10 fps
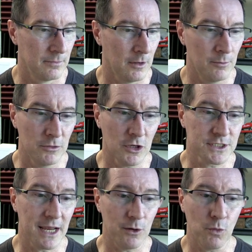I'm not
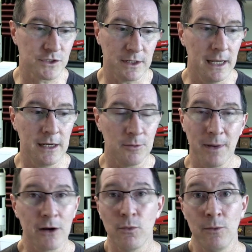saying it wasn't needed
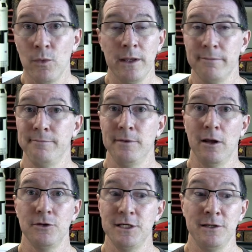back when we, you
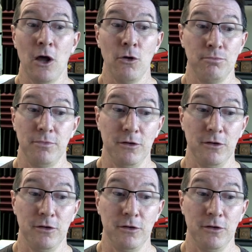know, didn't know,